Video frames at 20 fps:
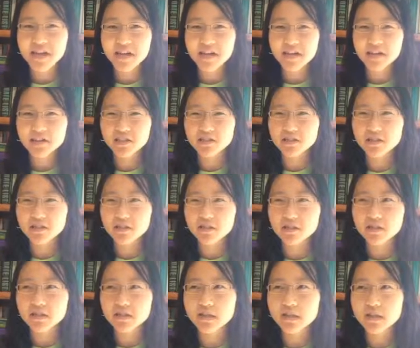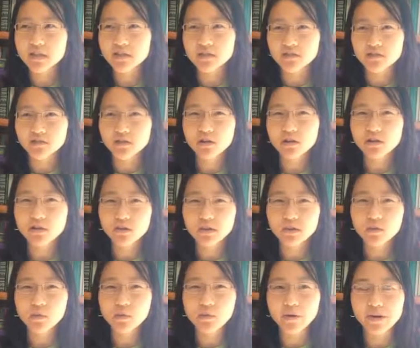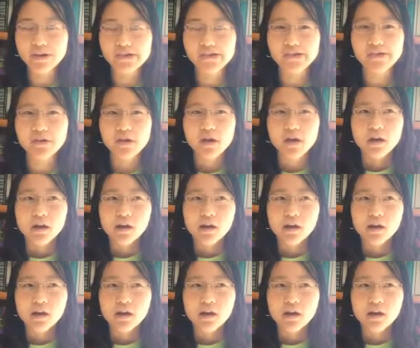and just like struggling with